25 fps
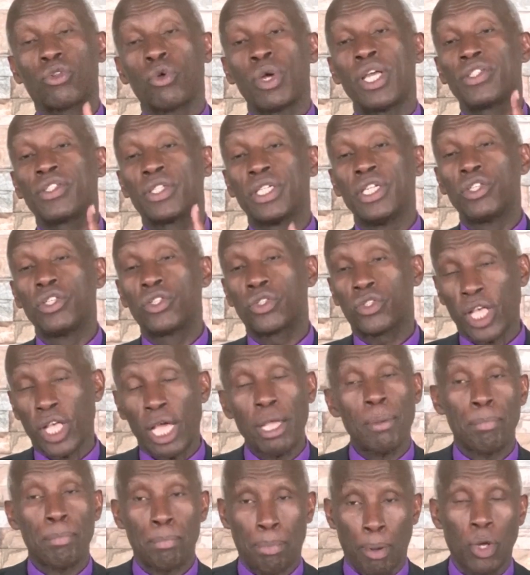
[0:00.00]
to his
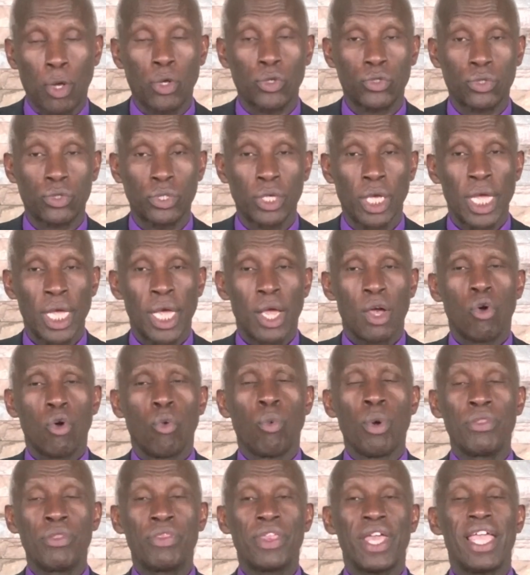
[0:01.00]
disciples
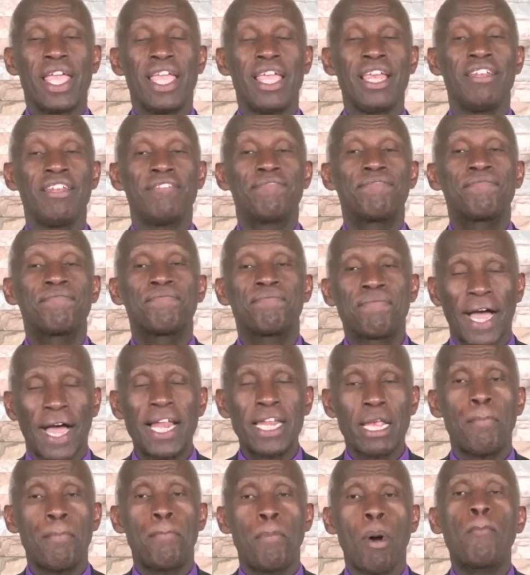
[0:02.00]
with
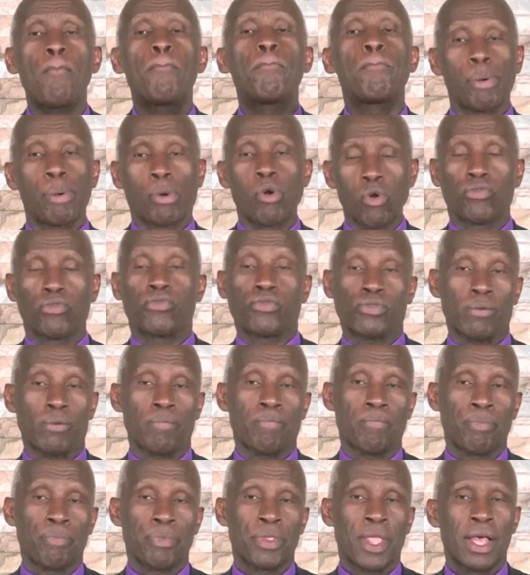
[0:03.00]
infallible proofs
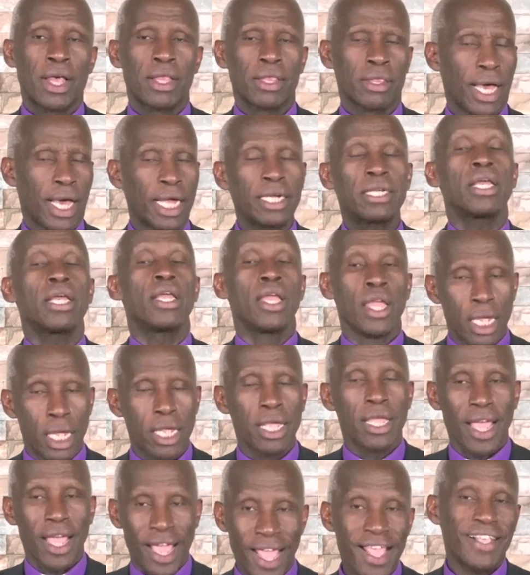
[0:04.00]
that
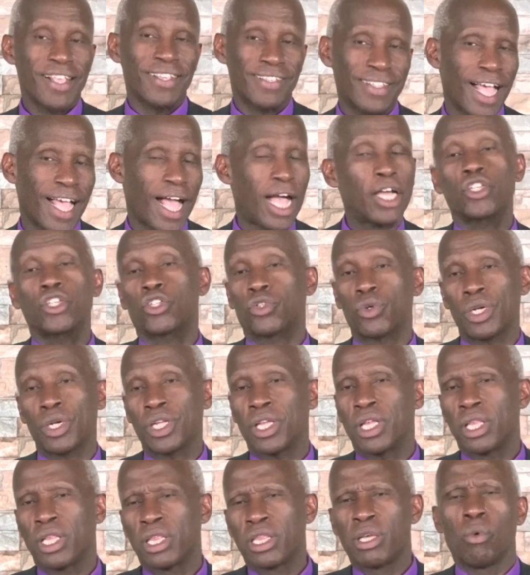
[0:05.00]
he is
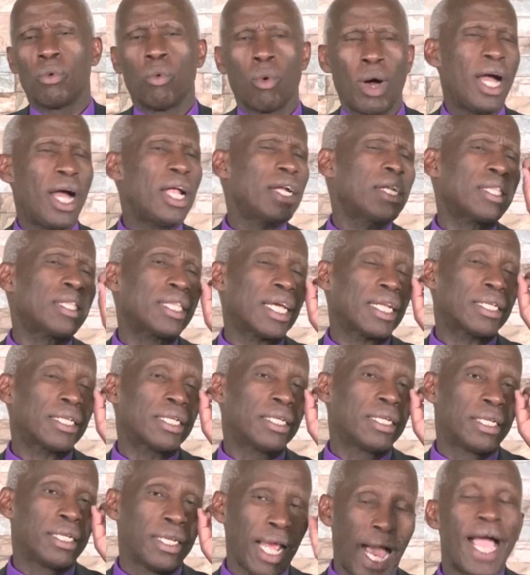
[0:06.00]
actually the one
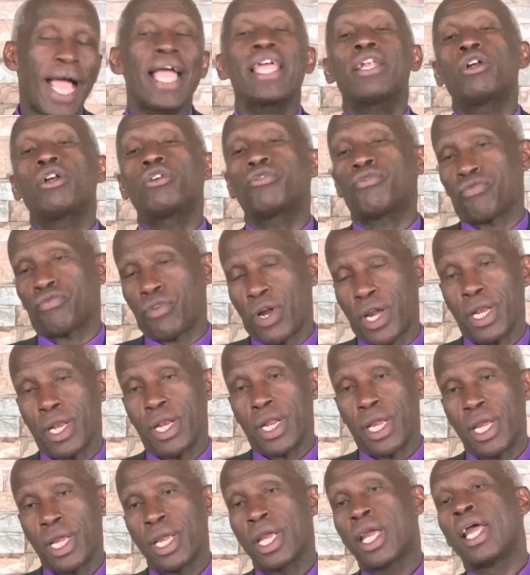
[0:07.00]
that died on
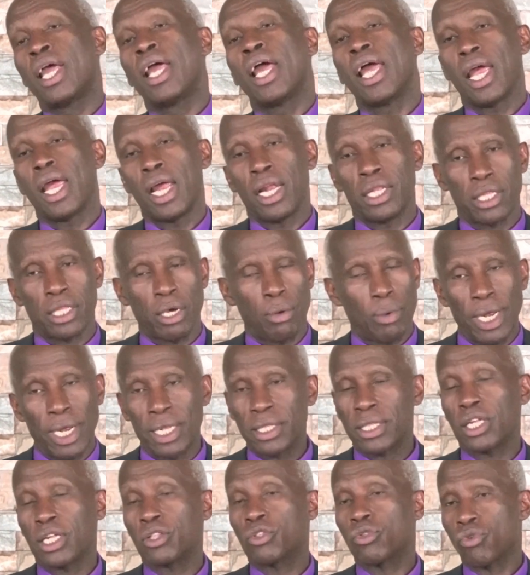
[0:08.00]
Friday and the
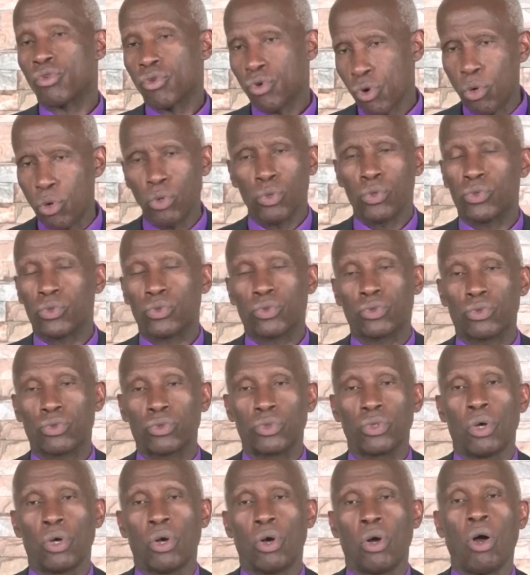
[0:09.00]
one that
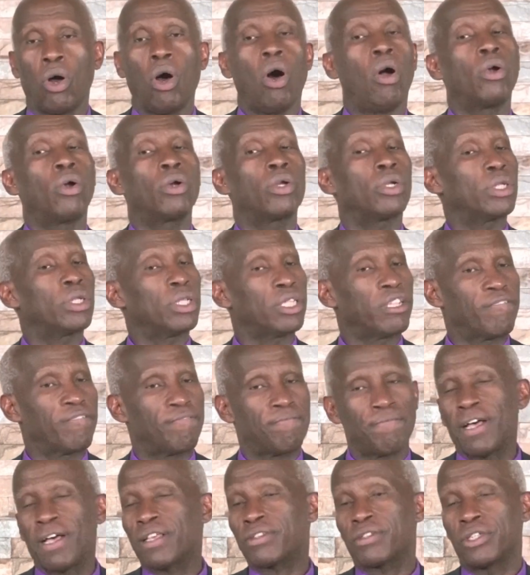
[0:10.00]
rose on the
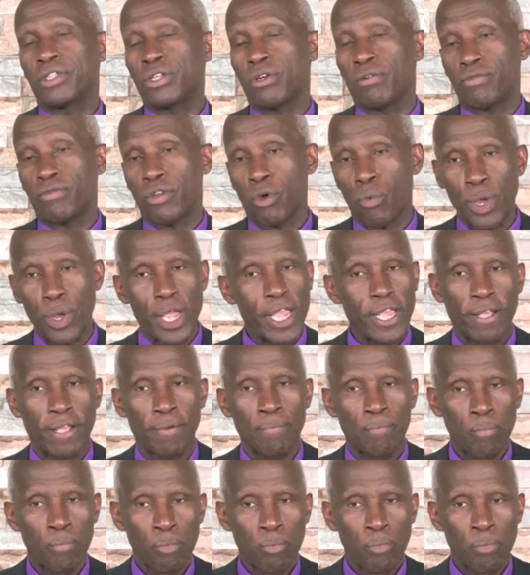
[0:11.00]
first day of the week.